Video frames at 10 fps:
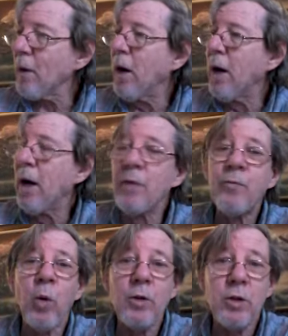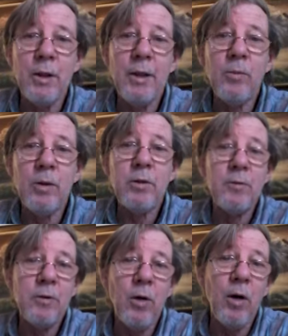uh, unfortunately, which
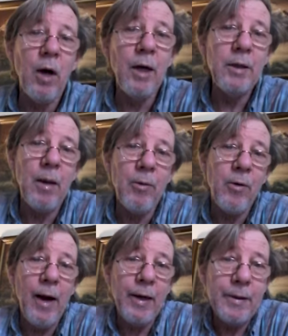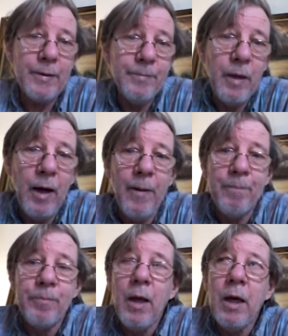is, you know, highly democratic.
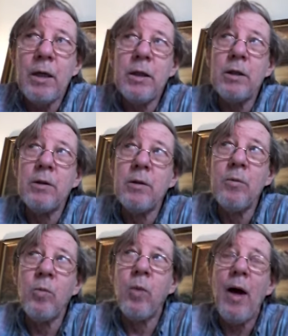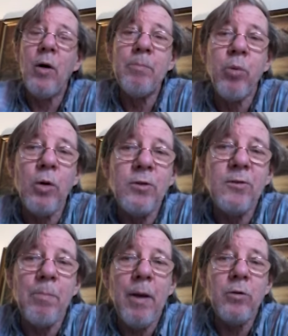Um, he did well in
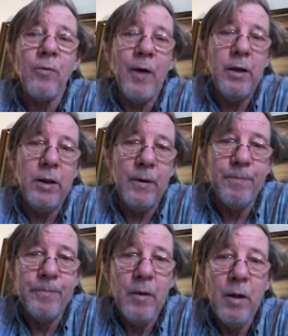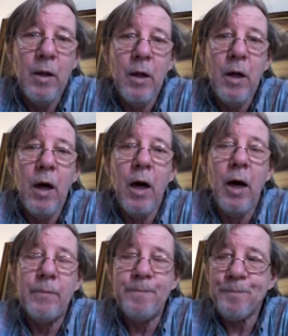portions of Pennsylvania
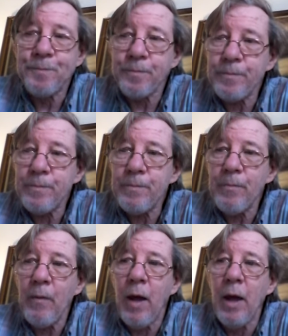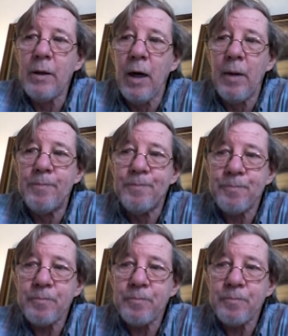um, and um,